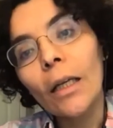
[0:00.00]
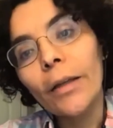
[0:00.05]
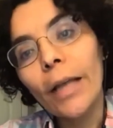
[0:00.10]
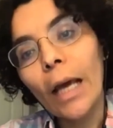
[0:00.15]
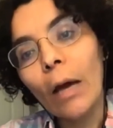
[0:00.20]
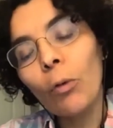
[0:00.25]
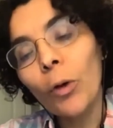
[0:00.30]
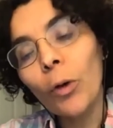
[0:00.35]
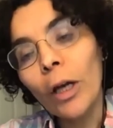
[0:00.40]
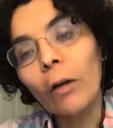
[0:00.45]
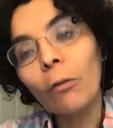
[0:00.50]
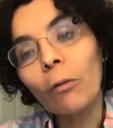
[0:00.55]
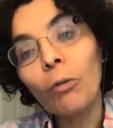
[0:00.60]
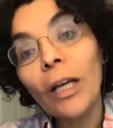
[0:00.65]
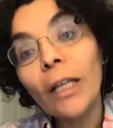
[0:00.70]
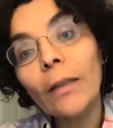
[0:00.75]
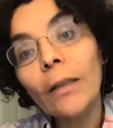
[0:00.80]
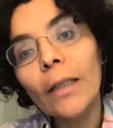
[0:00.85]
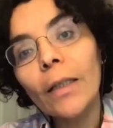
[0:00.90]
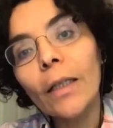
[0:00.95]
that we are
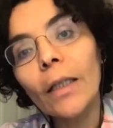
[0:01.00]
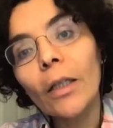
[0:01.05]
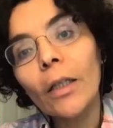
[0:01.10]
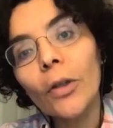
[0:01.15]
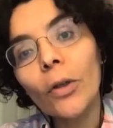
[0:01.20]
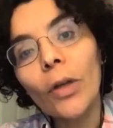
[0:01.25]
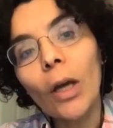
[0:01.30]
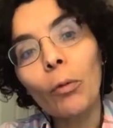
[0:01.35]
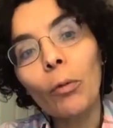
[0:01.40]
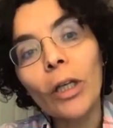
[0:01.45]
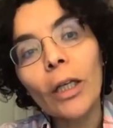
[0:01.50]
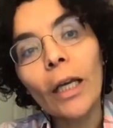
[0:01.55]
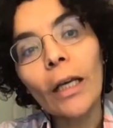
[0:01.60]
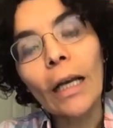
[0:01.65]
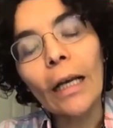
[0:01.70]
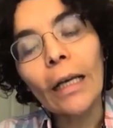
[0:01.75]
witnessing so that we can,